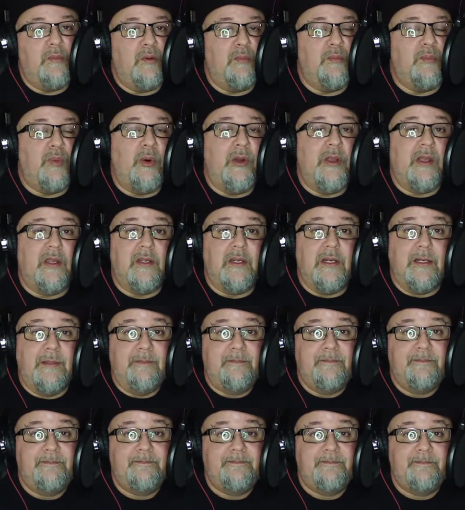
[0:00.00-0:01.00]
boiler,
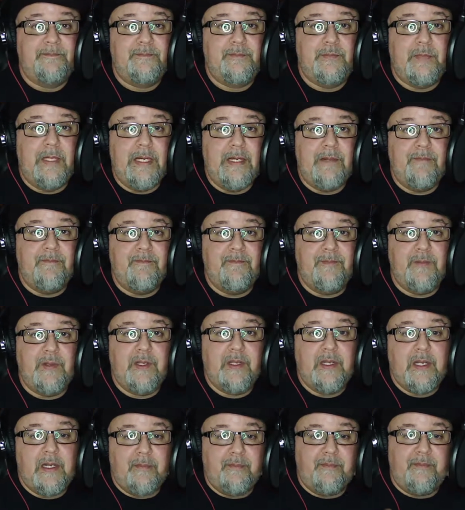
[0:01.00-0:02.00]
right? You
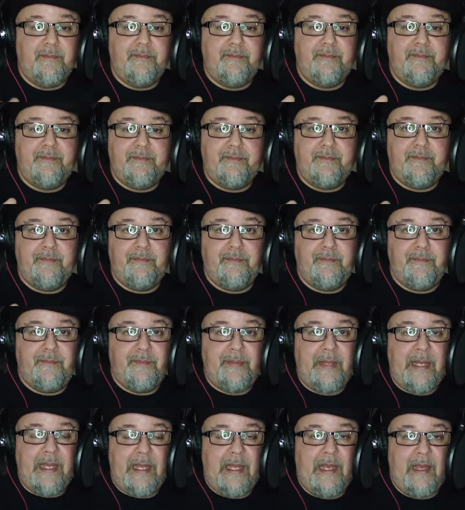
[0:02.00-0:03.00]

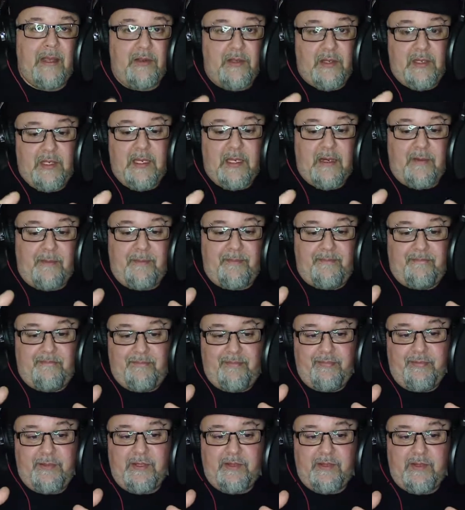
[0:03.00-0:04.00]
can get
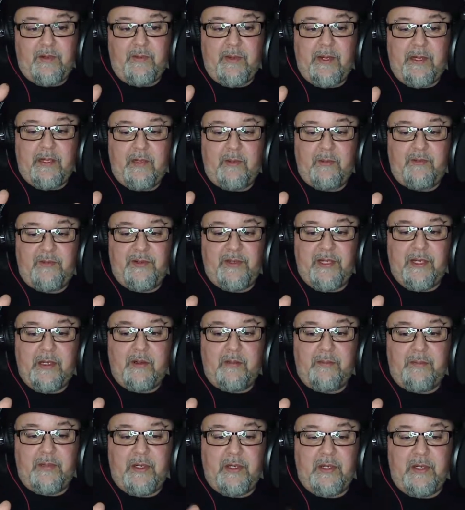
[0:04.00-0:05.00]
just a regular single
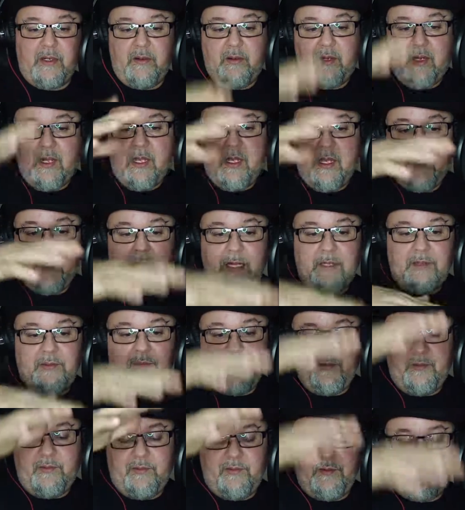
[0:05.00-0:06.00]
burner and
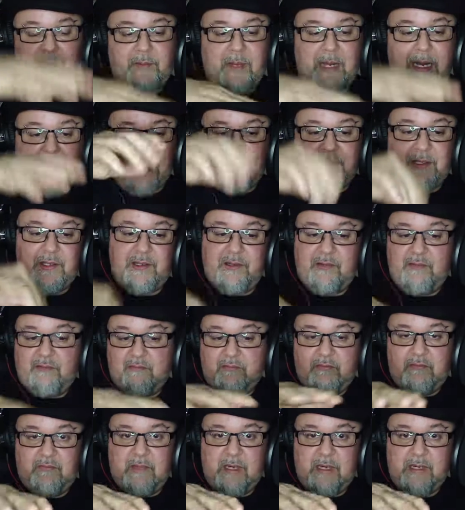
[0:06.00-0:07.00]
2 pots,
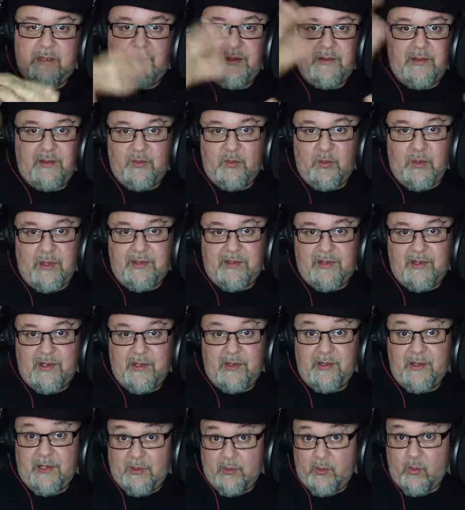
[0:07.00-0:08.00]
right? This is
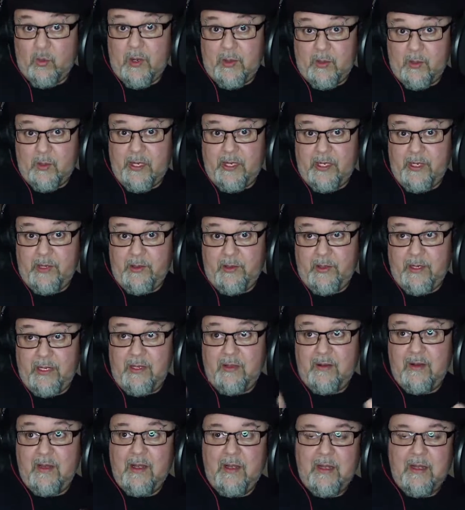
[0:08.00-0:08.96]
one way to do it.